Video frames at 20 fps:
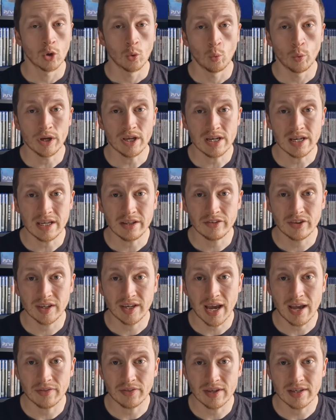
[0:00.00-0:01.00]
We need to
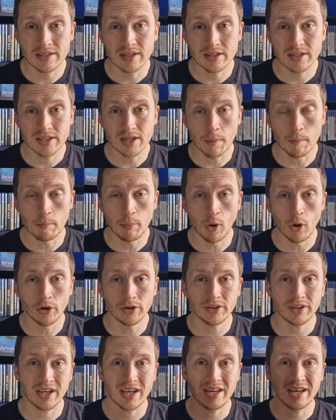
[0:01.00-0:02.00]
get this at some
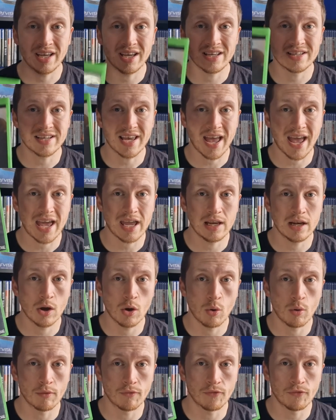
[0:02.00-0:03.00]
point. It is
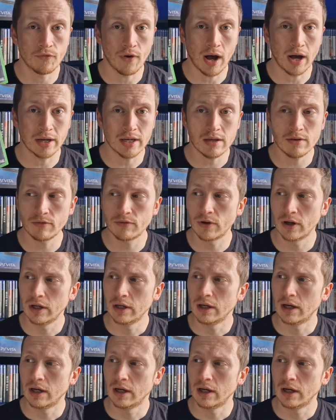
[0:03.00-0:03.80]
Halo five.